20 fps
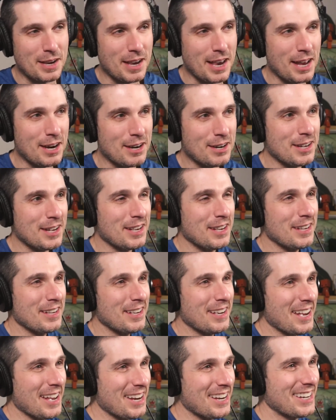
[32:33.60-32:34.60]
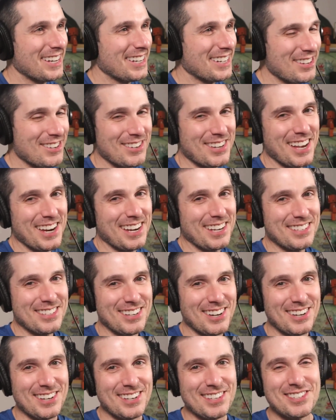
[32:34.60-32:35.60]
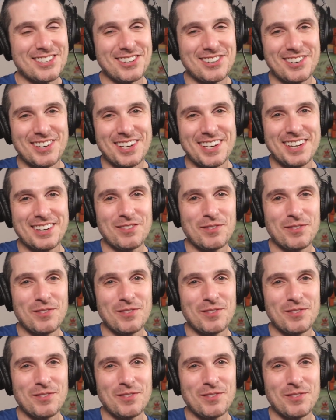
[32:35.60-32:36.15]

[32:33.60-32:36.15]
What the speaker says: added a new getting started screen